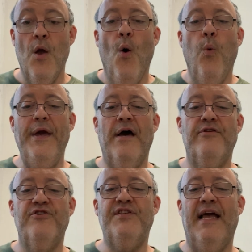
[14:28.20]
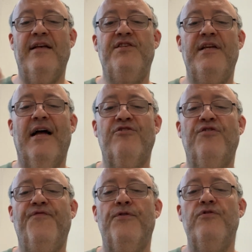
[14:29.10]
We understand, Z
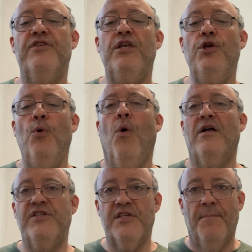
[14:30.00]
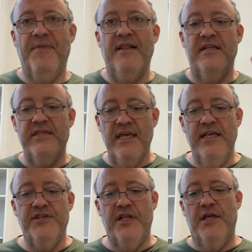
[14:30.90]
Natural Foods, that you want something that's
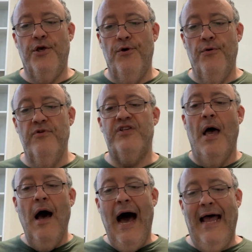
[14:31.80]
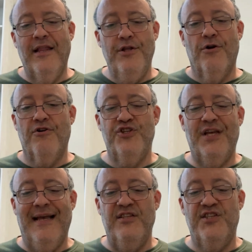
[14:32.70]
easy to use, highly
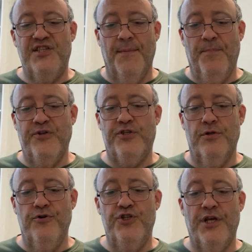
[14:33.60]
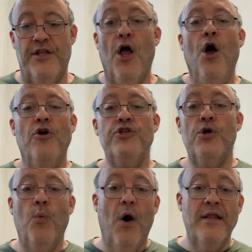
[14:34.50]
nourishing, and simple solution
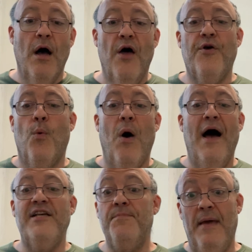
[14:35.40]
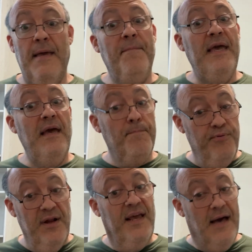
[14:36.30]
to what otherwise may be a
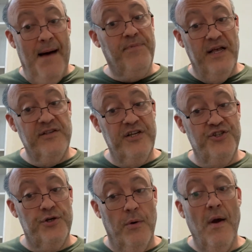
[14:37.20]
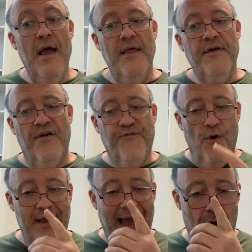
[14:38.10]
pretty complex issue.
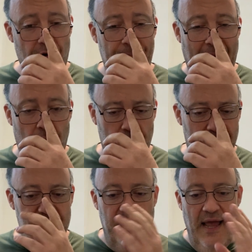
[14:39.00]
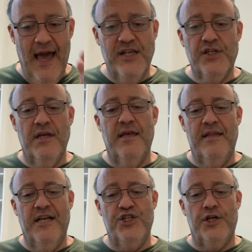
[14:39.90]
Therefore, carrot powder is an excellent
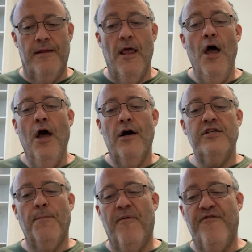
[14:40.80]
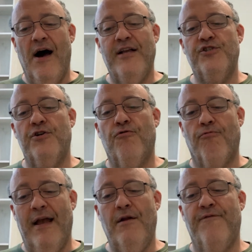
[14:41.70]
addition because it provides
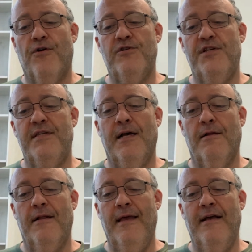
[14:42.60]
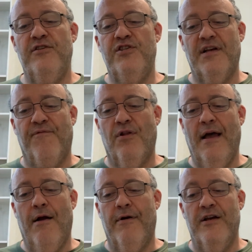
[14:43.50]
greater versatility in several
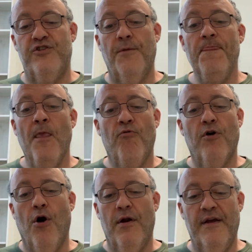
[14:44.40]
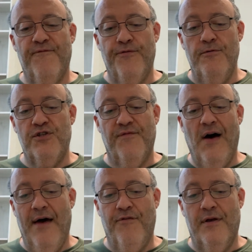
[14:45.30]
areas regarding food
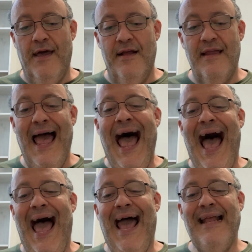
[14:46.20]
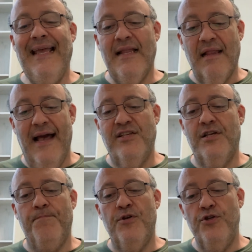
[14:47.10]
survival kit. And it
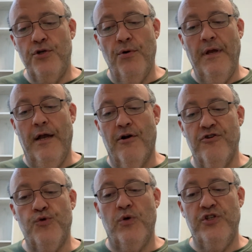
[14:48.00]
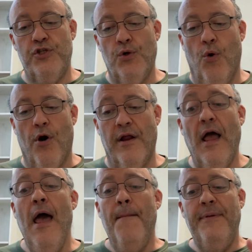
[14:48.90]
lasts up to 2 years when
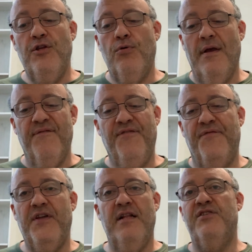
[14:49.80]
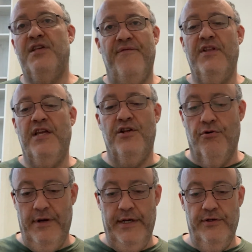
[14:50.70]
stored between 50 to 70
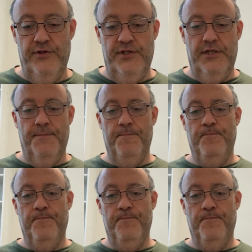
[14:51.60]
degrees.